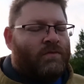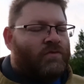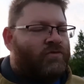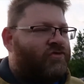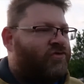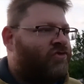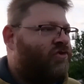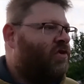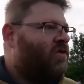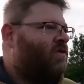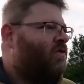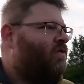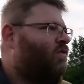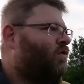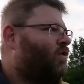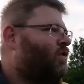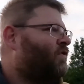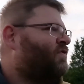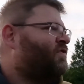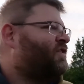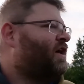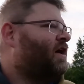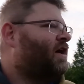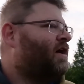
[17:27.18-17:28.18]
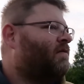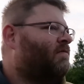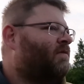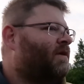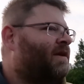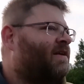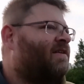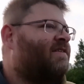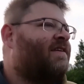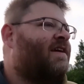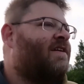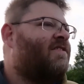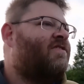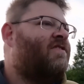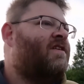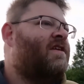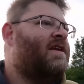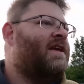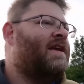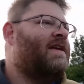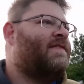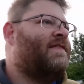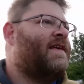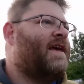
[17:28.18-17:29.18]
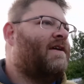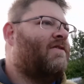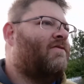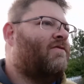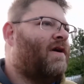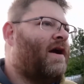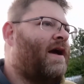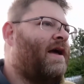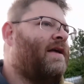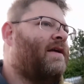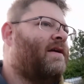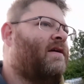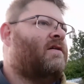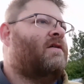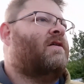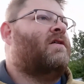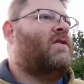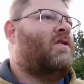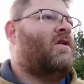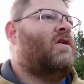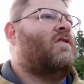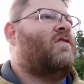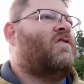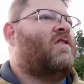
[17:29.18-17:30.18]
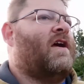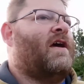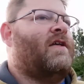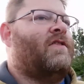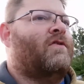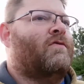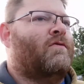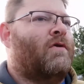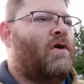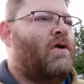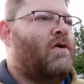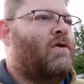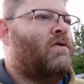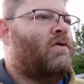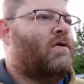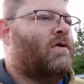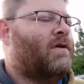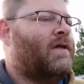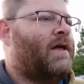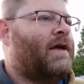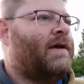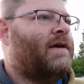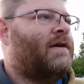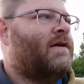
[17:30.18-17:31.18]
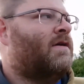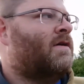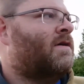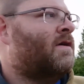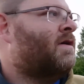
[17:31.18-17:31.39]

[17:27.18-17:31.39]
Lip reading: general rule of thumb, like testing anything right alongside the road or like